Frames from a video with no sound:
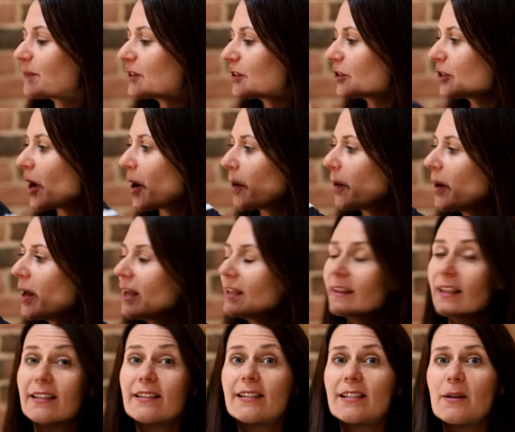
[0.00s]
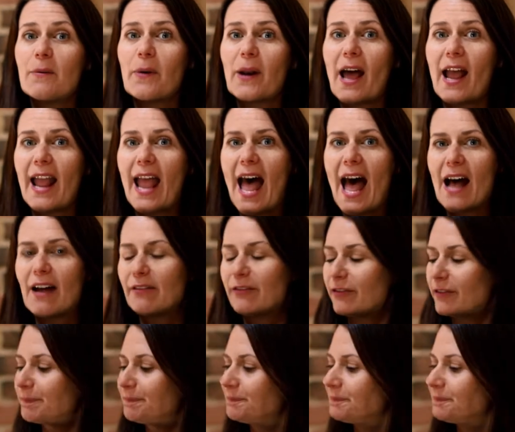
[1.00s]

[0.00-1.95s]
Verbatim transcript: So let's see what I have.